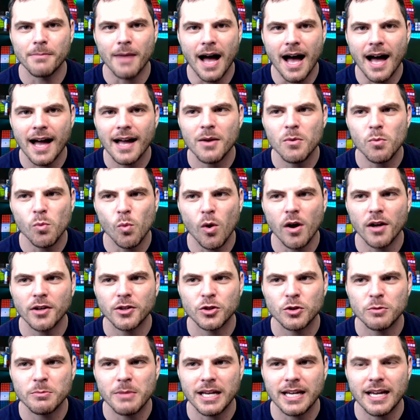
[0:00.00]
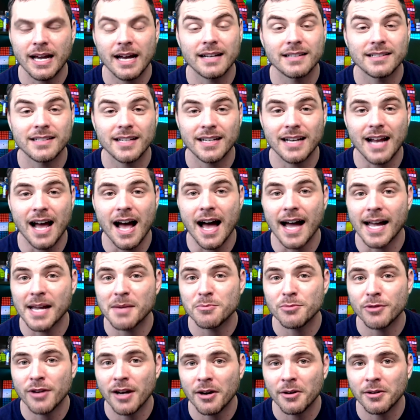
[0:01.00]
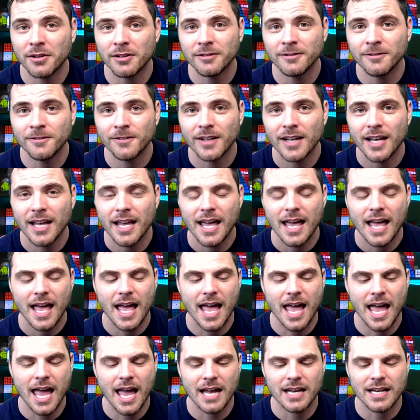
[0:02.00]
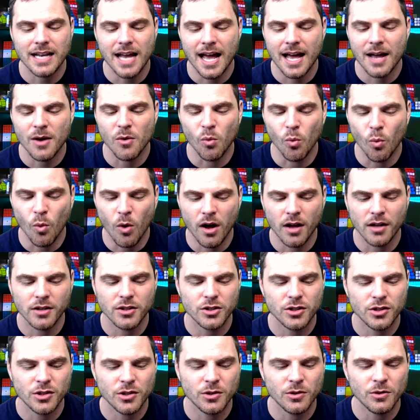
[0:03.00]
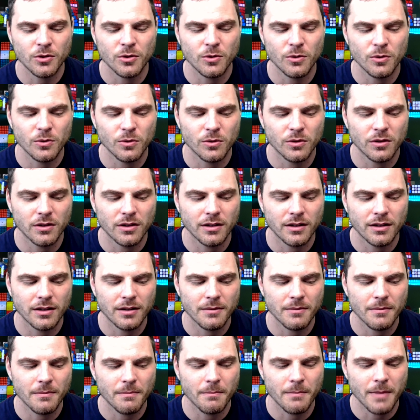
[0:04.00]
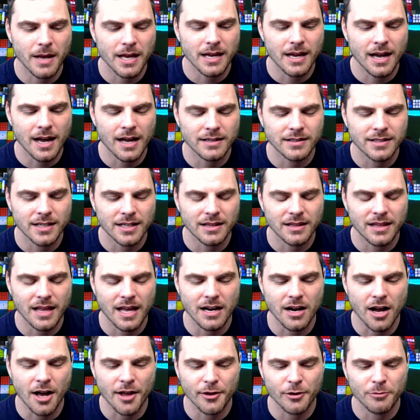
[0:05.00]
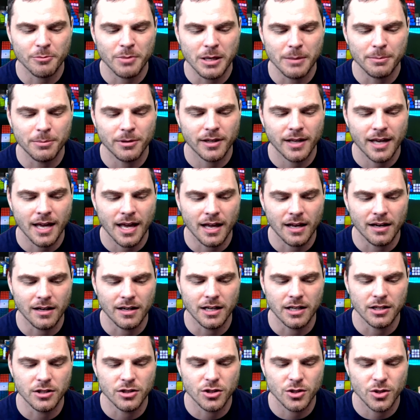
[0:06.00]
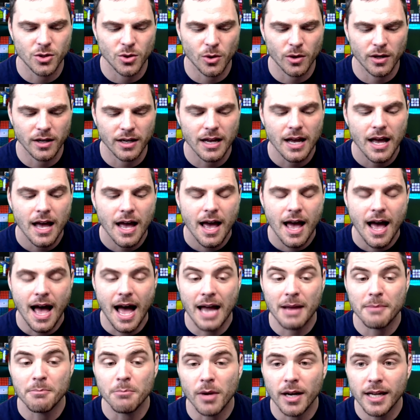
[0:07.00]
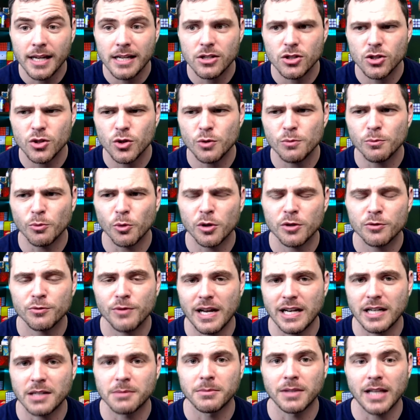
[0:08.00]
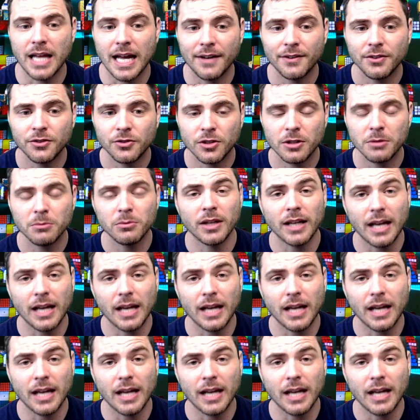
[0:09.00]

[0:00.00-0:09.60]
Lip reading: I want to make content I am proud of, and I want to make content that other people can enjoy. I might do more random live streams.